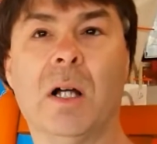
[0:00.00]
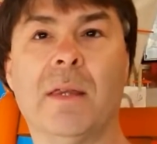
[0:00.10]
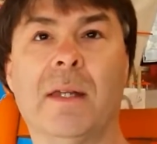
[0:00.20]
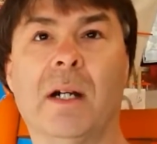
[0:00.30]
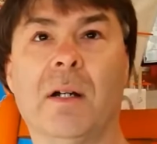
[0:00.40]

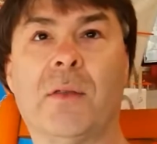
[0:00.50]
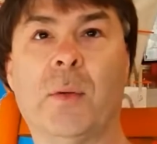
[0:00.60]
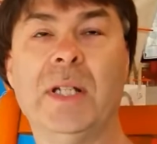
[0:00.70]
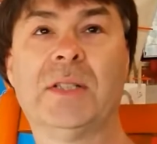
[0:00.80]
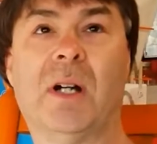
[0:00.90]
There are
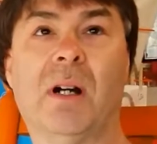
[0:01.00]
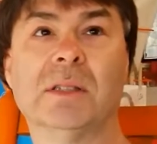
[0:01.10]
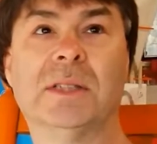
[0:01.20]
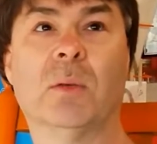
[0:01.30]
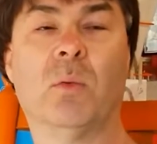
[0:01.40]
3 stars
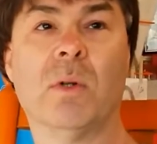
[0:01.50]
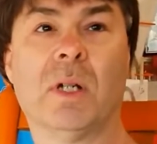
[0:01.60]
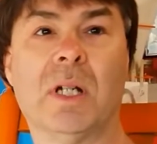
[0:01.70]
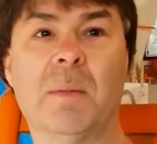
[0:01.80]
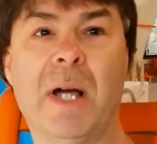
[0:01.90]
that want to
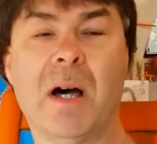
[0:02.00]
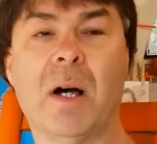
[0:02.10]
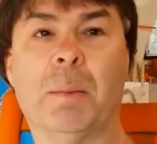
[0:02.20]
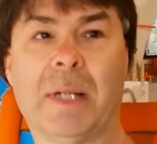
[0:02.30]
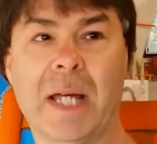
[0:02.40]
come out, or
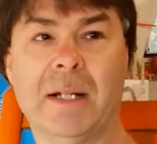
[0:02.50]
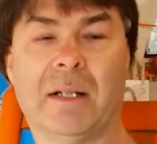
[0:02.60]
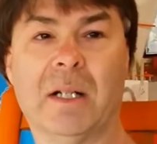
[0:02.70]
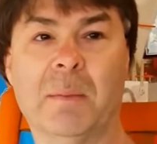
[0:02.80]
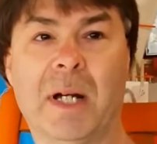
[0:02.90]
planning to
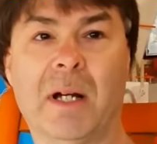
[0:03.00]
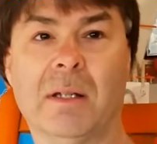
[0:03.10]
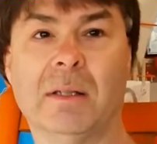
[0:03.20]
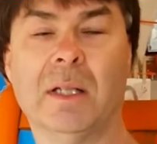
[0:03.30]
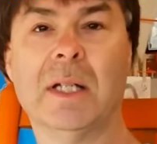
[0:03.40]
come out.
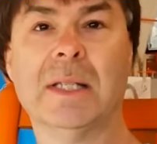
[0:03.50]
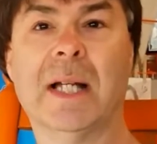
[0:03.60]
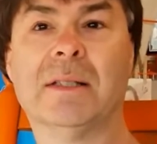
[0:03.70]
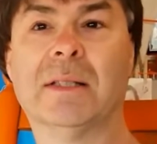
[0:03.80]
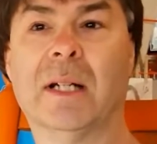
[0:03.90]

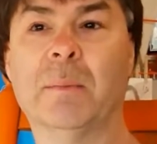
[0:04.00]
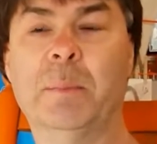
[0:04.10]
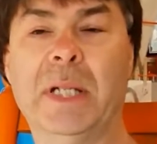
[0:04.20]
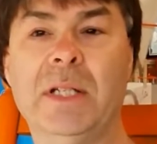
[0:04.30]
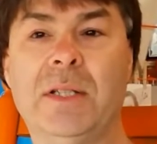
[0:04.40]
That's
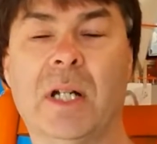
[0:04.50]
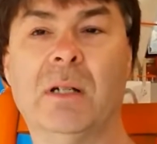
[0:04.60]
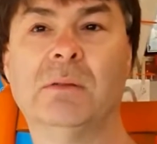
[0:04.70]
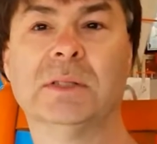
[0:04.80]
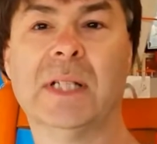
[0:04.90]
Ben
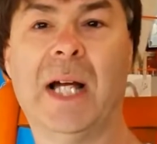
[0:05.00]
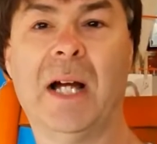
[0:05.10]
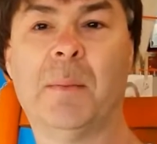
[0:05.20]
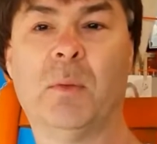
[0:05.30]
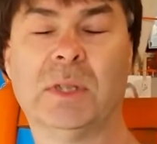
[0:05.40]
Jones and
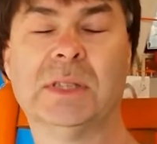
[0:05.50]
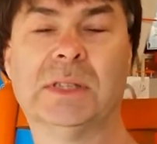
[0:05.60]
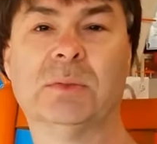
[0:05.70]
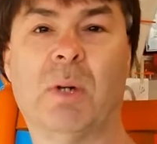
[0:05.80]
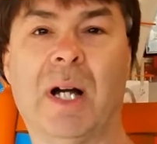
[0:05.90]
Alma, which is
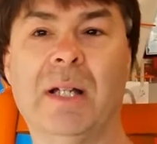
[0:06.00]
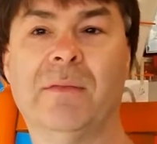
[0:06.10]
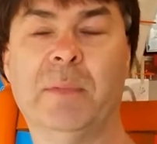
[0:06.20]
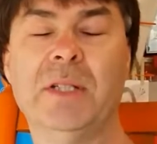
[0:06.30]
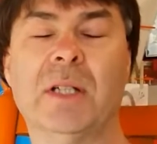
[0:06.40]
his wife.
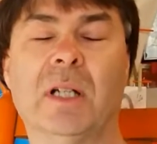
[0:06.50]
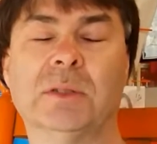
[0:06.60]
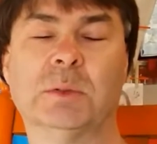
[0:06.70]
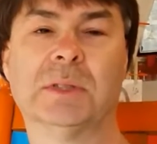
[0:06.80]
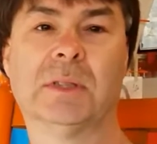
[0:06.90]
Ben Jones
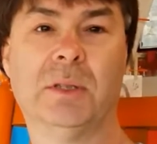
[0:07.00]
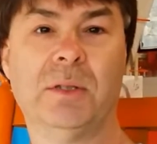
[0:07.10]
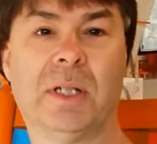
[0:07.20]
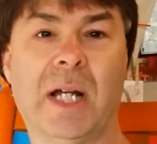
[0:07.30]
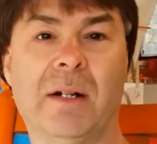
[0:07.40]
was the
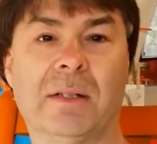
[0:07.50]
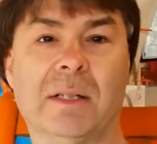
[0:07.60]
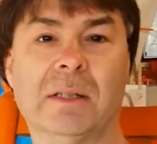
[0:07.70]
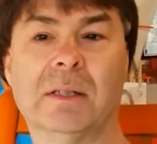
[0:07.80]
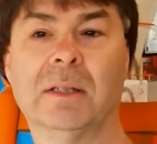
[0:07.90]
Cooter character.
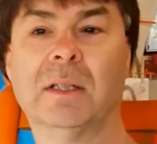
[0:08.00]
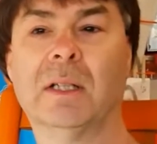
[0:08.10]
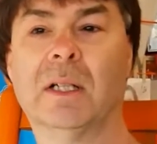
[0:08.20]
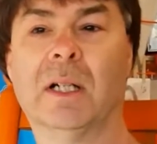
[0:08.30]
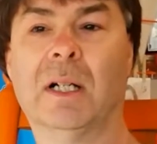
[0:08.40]

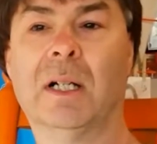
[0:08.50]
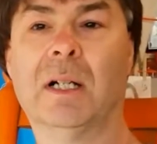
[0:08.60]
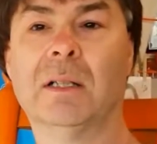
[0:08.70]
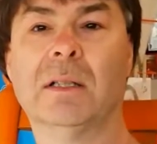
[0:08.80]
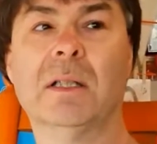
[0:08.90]

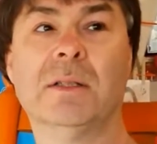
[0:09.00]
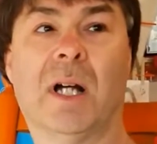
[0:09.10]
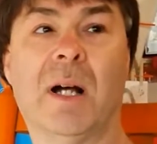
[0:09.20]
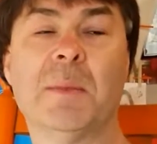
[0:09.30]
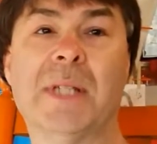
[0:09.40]

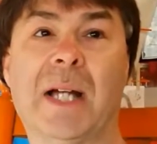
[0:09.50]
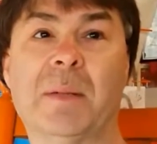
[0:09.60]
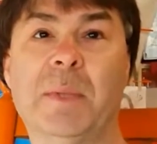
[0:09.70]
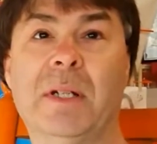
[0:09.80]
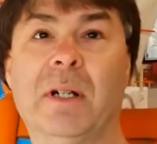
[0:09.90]
Tom
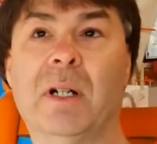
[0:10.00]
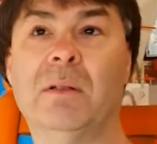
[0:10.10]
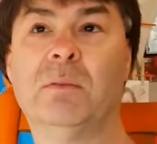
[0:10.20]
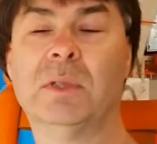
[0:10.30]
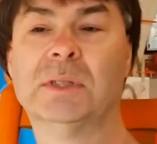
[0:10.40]
Sacramento
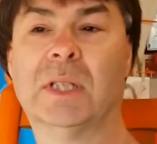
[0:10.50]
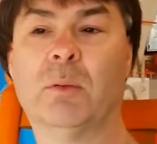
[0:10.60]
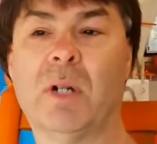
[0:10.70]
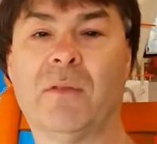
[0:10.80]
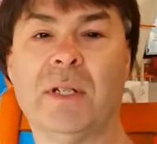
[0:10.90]

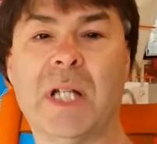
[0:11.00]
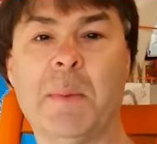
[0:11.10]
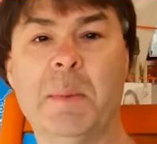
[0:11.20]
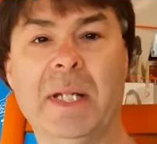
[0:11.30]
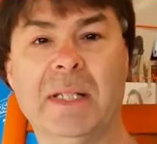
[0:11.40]
worked for
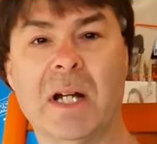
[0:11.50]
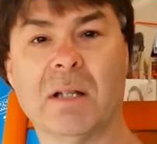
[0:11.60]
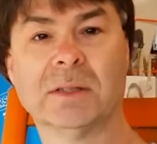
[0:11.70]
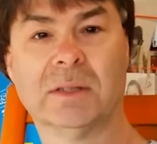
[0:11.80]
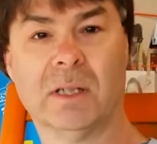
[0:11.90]
WB, did all the
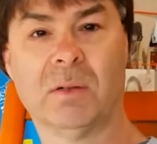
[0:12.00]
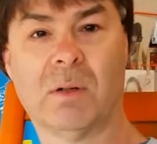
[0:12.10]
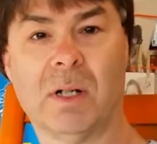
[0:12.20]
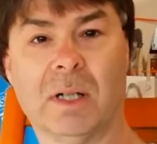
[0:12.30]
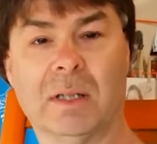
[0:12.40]
stunt work.